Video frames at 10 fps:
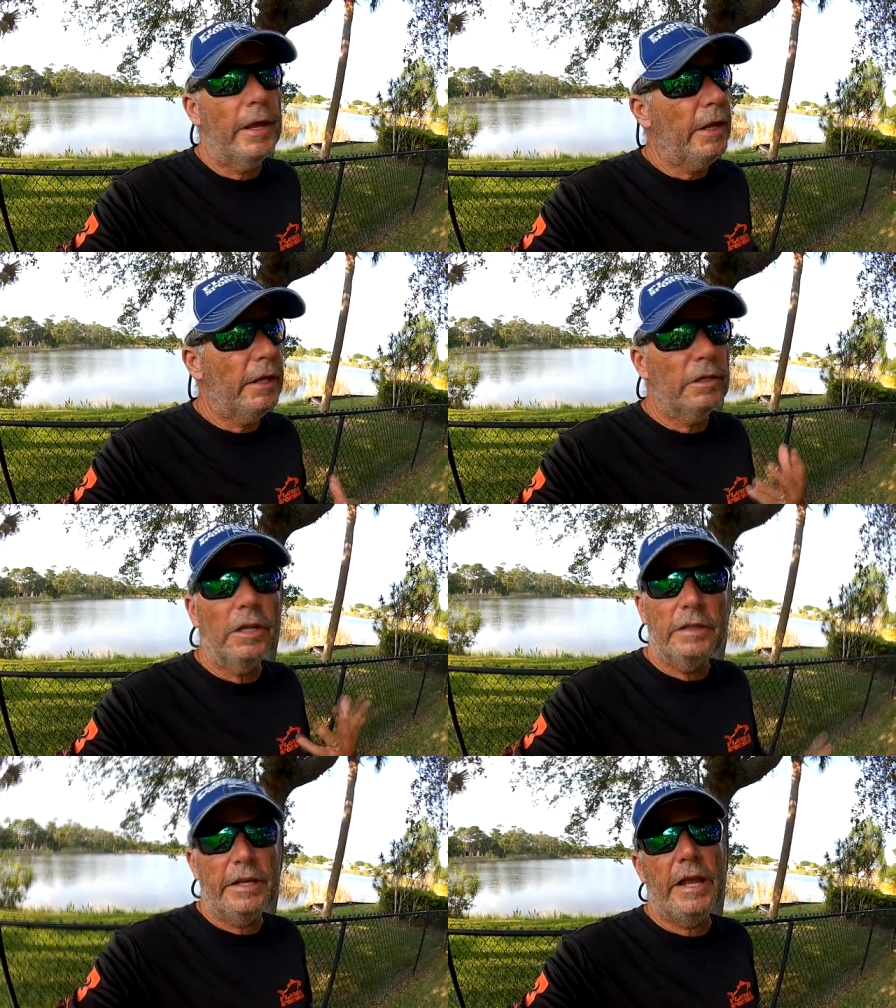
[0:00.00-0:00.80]

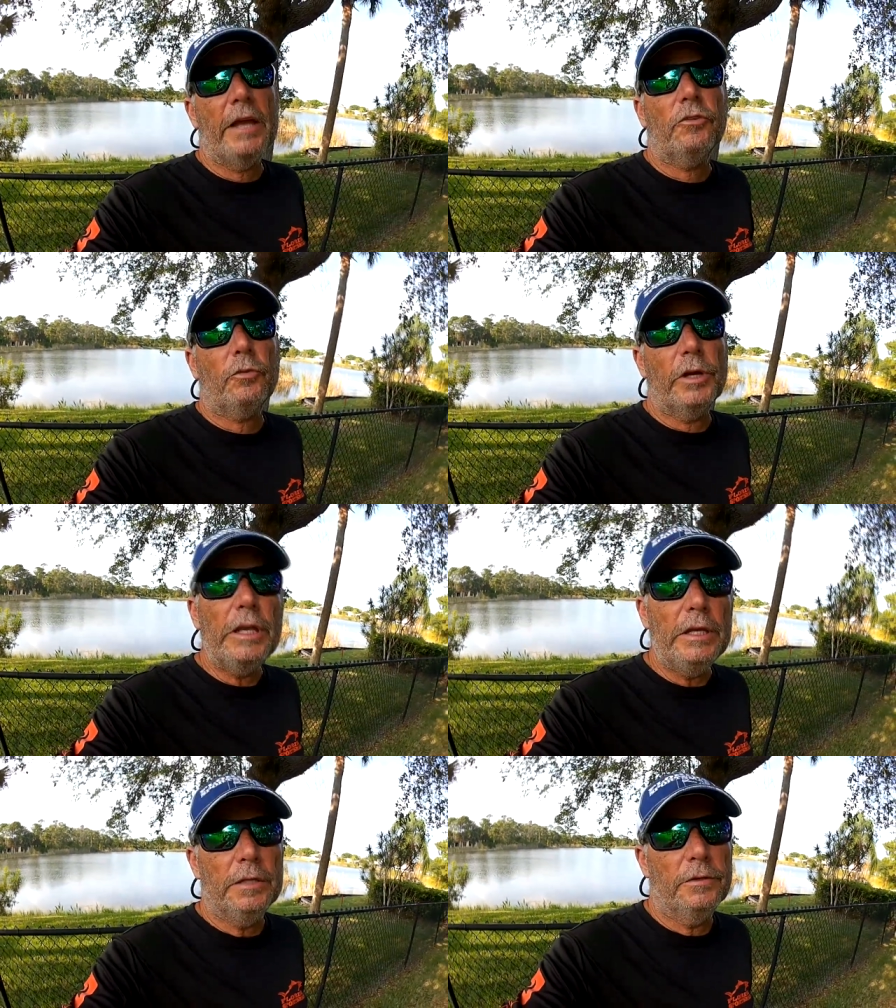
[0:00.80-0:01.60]
and the extra
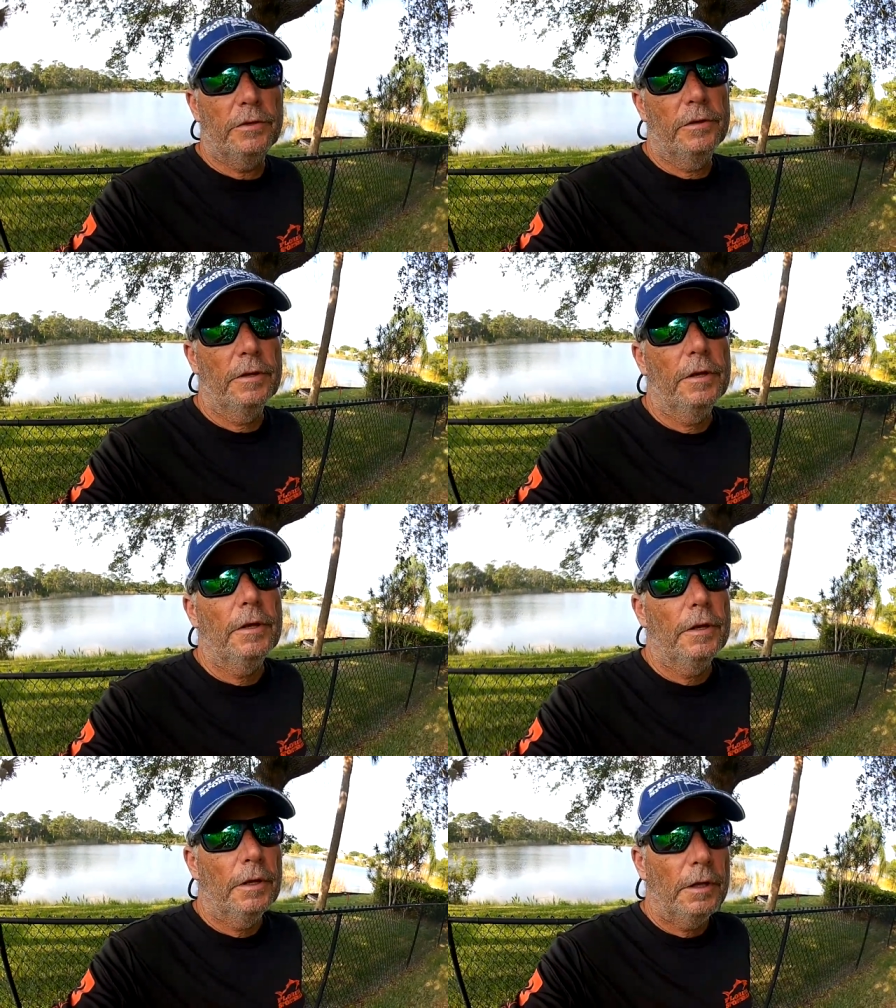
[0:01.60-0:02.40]
heat
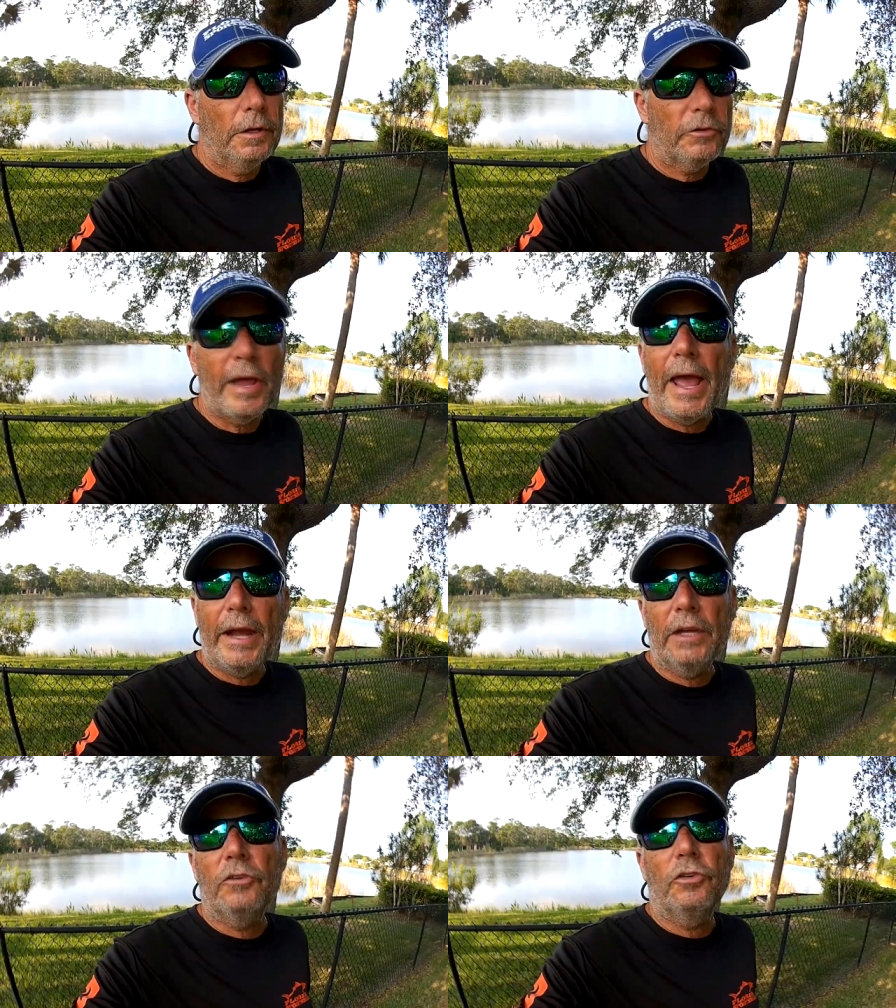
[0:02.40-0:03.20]
is
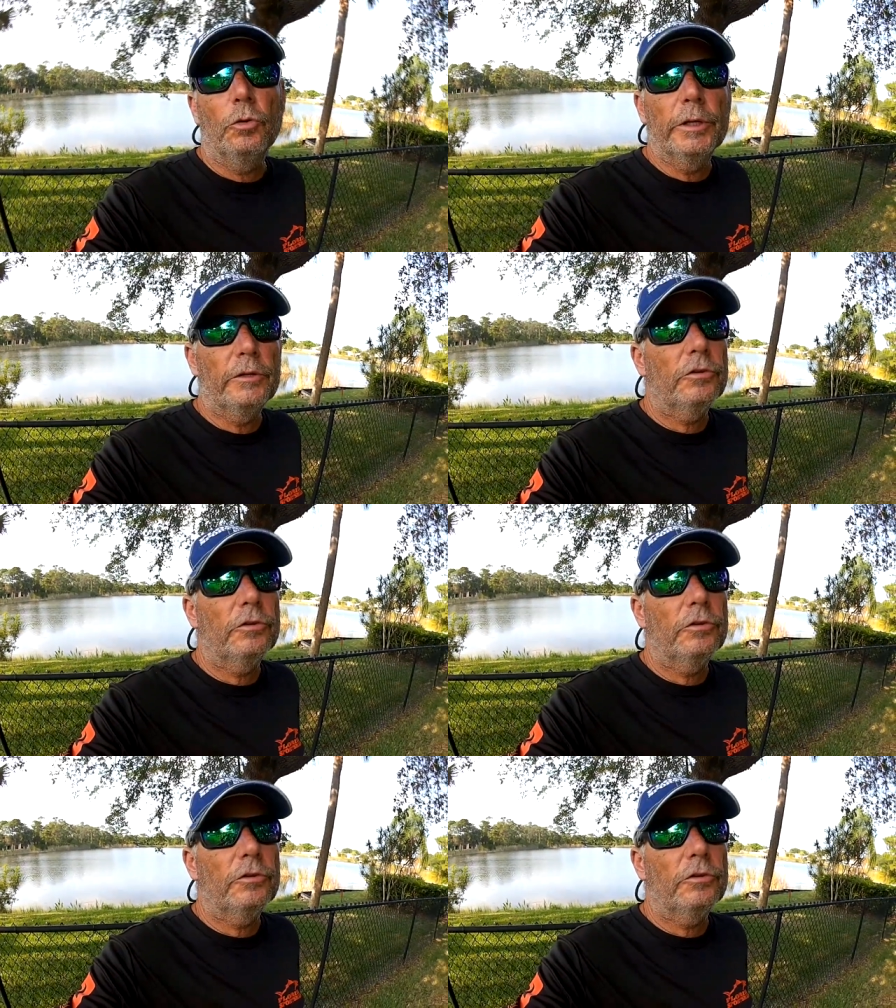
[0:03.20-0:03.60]
adding to it.